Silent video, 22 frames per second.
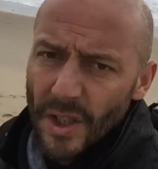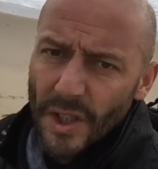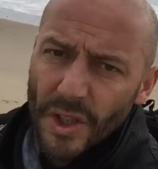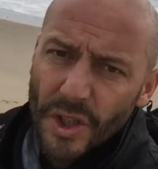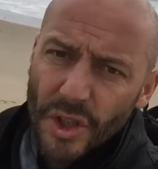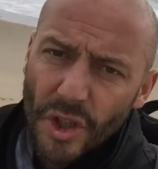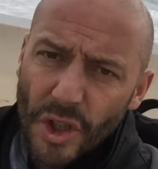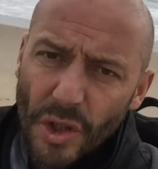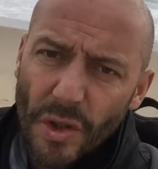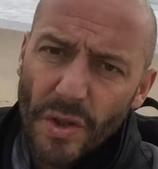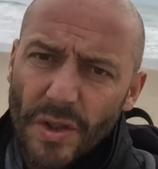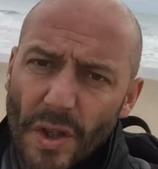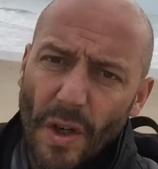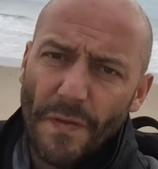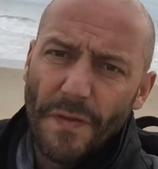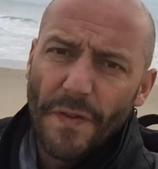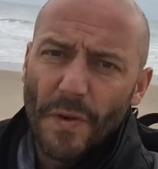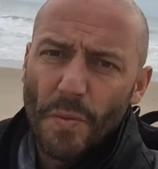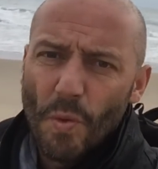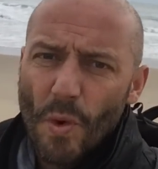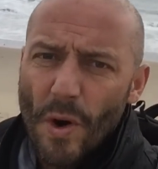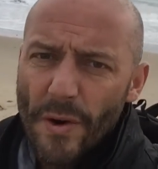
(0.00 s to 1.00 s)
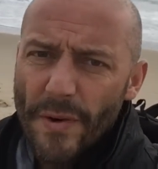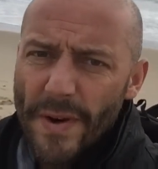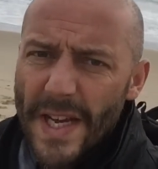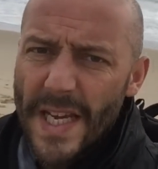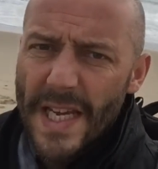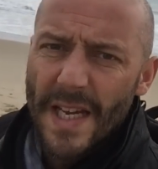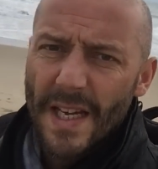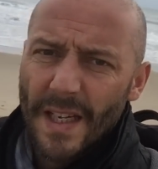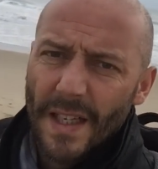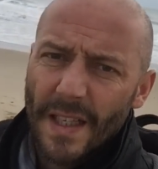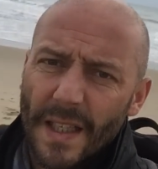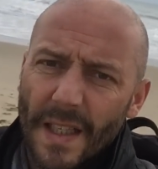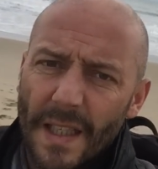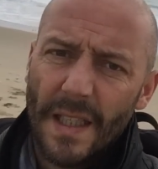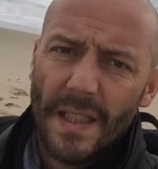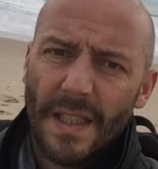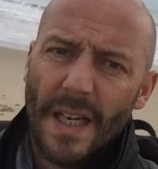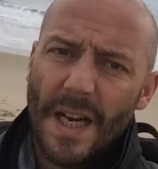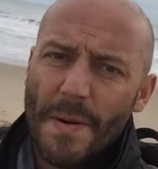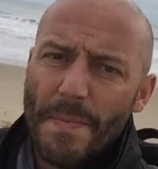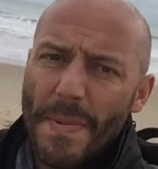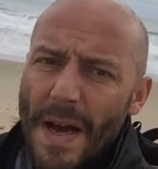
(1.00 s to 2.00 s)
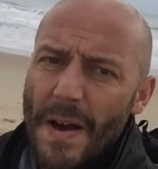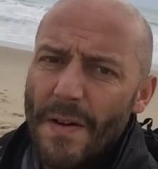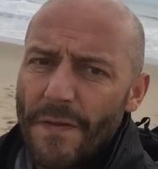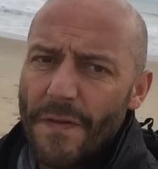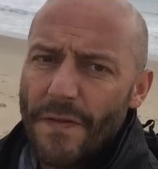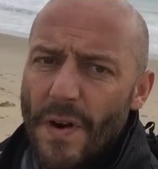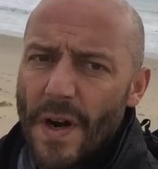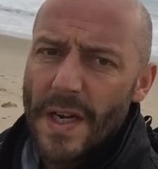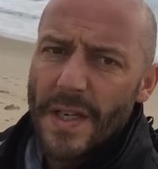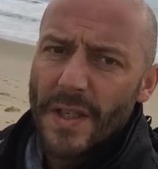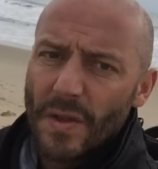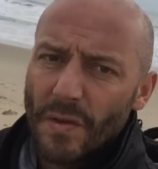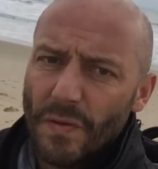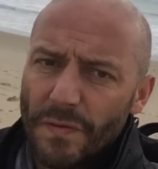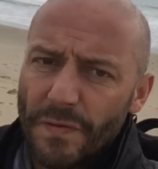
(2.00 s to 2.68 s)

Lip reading: Students often worry about phrasal